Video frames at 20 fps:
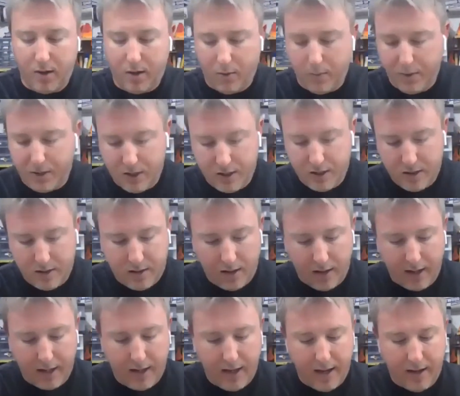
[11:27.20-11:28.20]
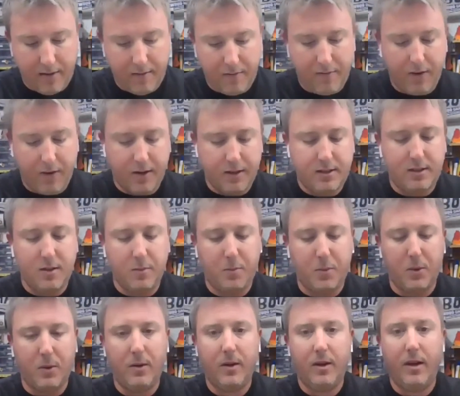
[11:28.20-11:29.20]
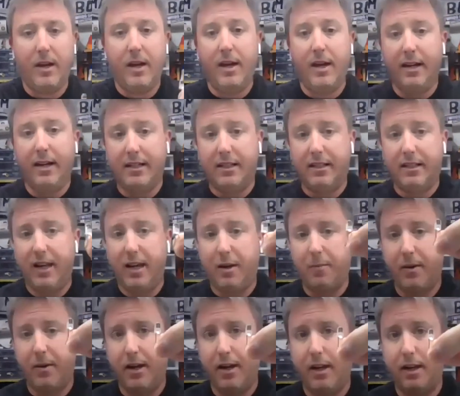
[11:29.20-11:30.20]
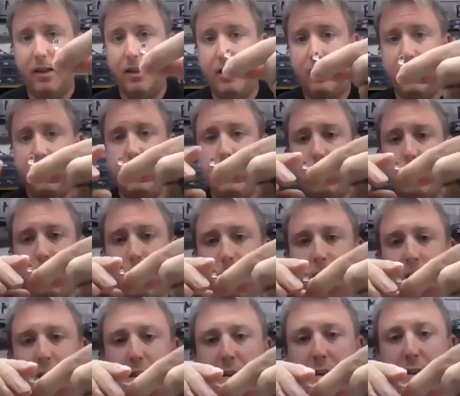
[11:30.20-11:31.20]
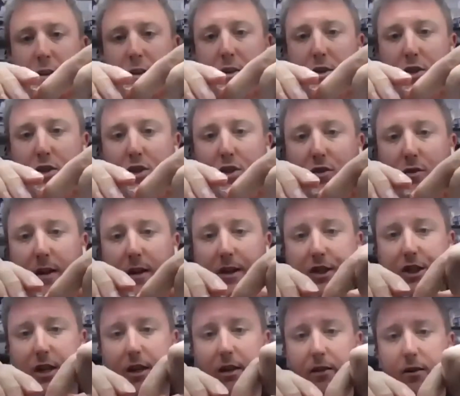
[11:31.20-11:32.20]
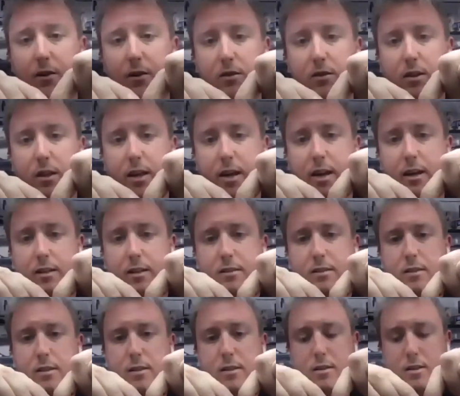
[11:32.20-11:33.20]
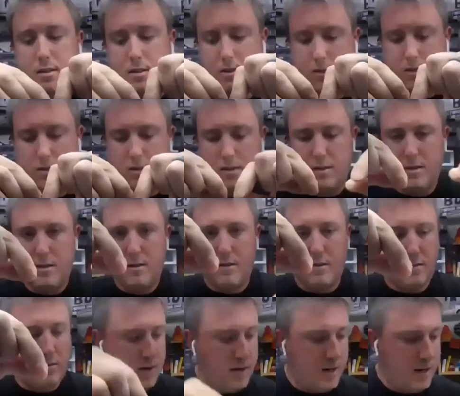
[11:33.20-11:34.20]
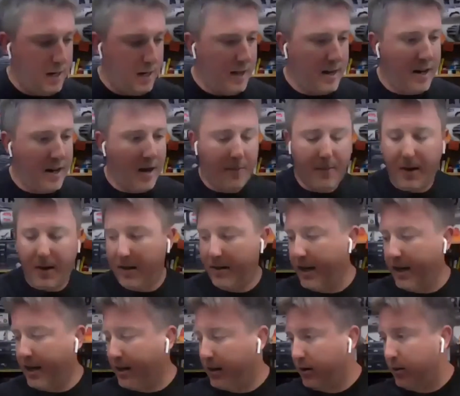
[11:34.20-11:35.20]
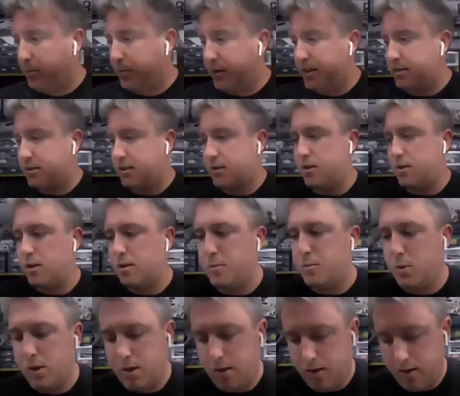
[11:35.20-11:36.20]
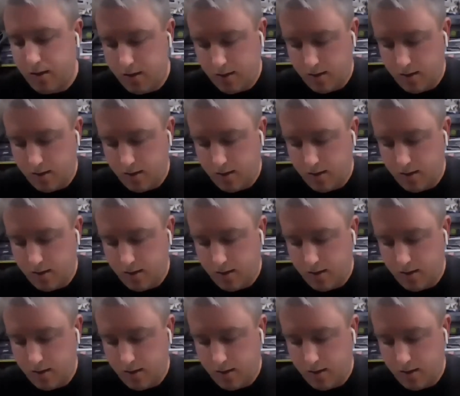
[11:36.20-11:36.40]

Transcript: brick, which is again, very simple. I just take my LED, stretch out those legs, all right? And now I'm gonna take a little piece of cardboard